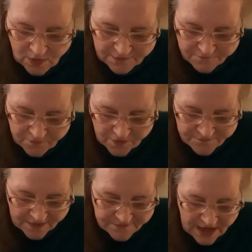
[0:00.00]
what, four or
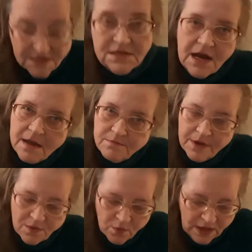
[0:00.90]
five days. It hadn't
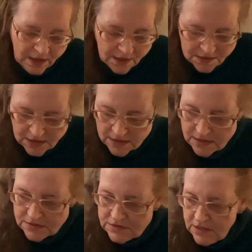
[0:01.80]
been a week.
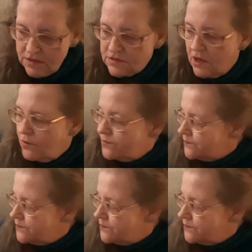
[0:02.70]
See, so...